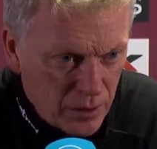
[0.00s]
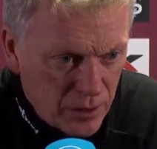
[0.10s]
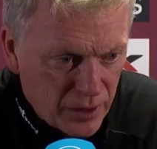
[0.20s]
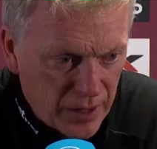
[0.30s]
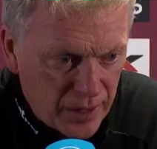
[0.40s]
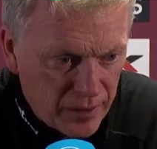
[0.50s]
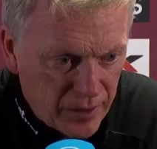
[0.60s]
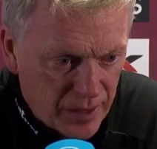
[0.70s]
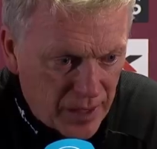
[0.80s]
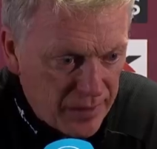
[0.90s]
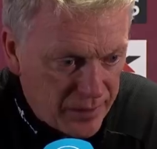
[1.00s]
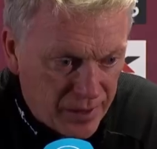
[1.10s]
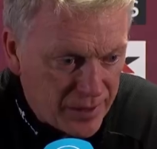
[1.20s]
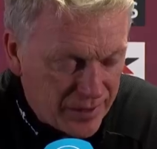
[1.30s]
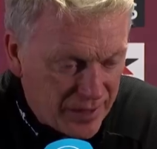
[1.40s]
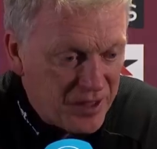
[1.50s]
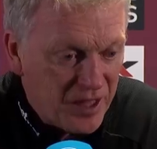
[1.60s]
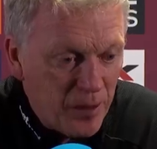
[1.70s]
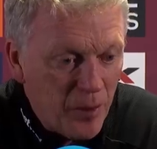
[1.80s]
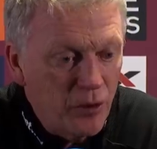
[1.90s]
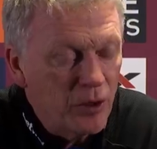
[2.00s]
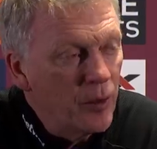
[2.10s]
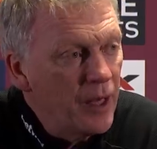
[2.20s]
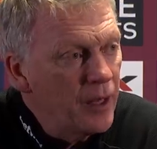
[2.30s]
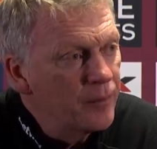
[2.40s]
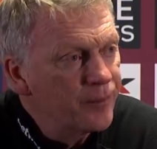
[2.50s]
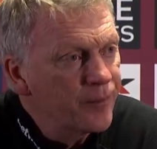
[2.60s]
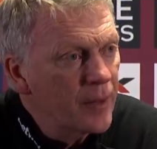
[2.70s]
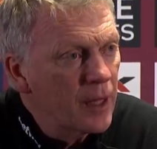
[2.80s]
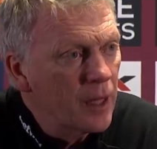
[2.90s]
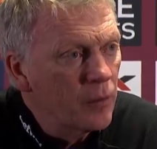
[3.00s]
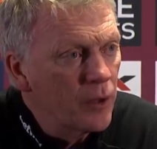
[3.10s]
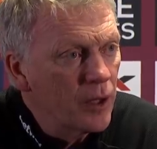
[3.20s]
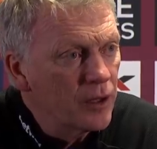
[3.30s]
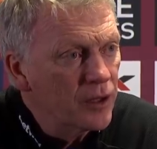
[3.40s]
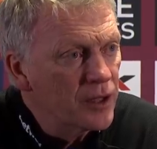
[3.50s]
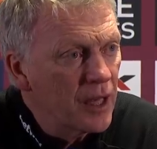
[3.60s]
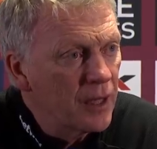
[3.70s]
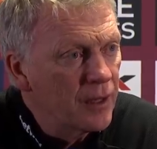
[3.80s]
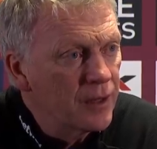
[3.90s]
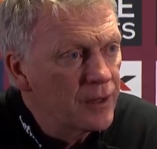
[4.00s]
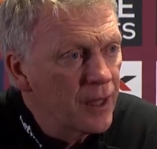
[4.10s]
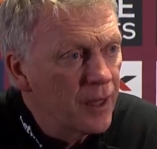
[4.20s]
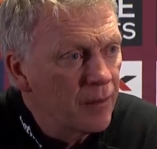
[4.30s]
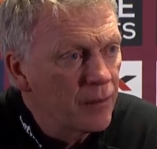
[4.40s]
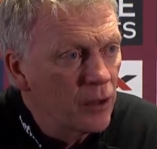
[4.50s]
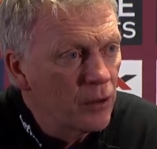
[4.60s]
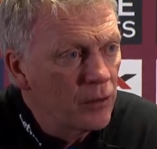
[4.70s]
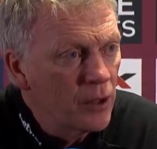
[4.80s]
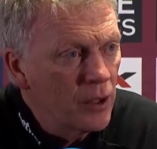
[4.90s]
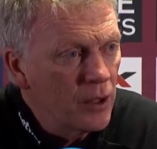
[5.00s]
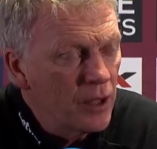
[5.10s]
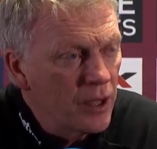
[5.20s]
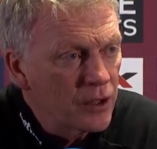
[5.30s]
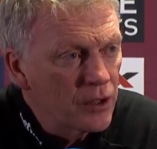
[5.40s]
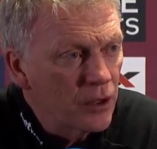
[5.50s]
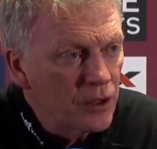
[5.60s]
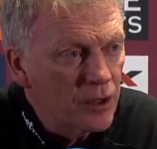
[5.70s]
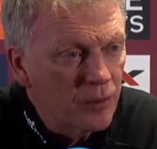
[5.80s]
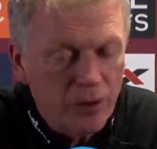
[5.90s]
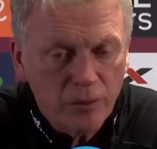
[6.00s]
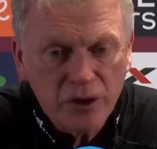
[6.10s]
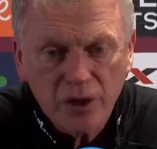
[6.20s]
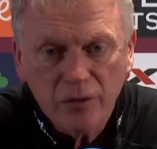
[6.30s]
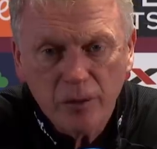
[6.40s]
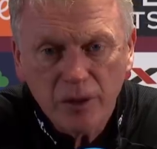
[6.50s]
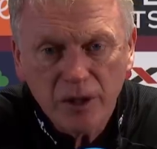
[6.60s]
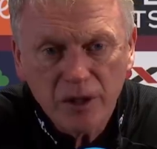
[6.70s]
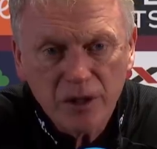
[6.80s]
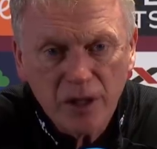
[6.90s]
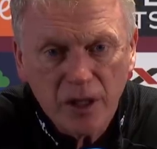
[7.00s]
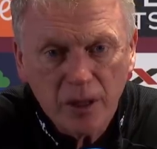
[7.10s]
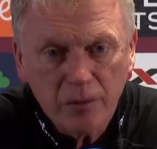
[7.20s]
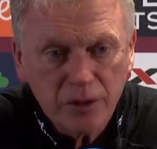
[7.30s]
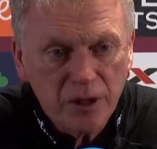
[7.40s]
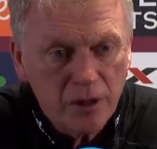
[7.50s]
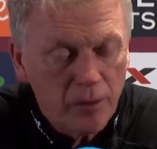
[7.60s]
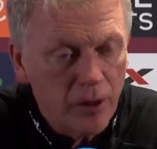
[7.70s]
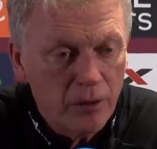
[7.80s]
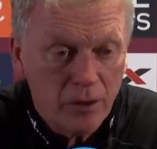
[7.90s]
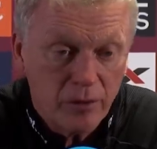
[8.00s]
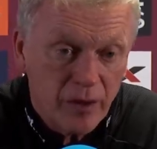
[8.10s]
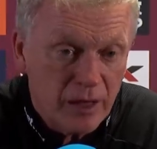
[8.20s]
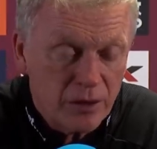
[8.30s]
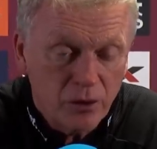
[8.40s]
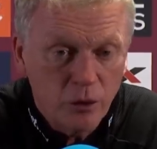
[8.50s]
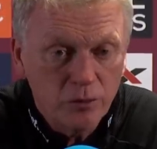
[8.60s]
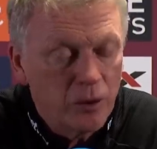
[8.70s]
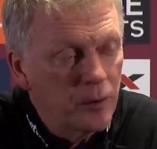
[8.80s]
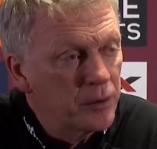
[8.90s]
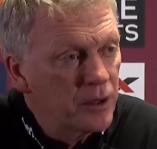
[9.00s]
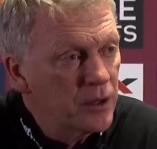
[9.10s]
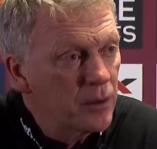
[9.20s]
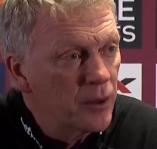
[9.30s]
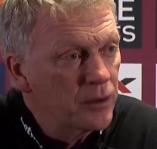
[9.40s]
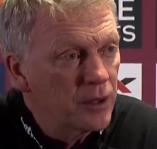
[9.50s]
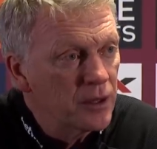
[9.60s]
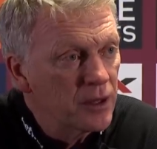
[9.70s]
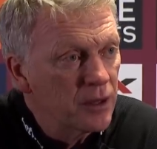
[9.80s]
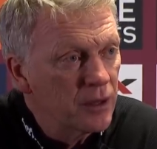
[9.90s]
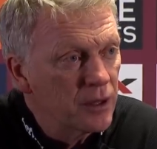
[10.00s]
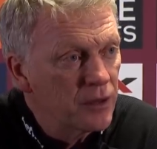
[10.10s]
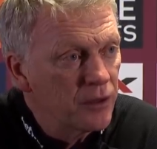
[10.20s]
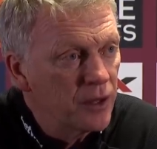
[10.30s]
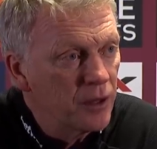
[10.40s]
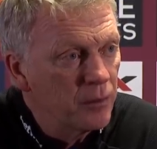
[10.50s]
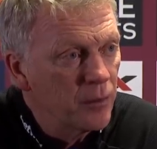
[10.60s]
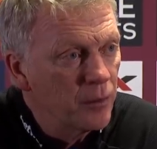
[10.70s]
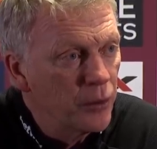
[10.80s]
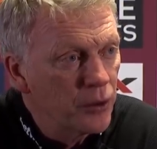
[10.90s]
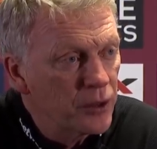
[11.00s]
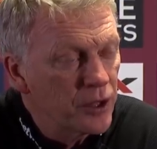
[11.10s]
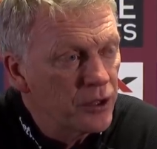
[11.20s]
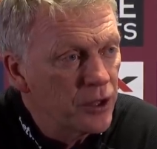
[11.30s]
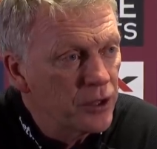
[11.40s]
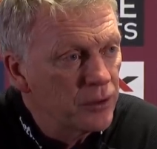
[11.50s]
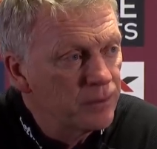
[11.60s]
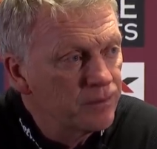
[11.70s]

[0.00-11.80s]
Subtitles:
get this game out of the way, and we understand that it's not something which everybody's pleased about. In fact, nobody will be pleased about it. It's a really poor situation.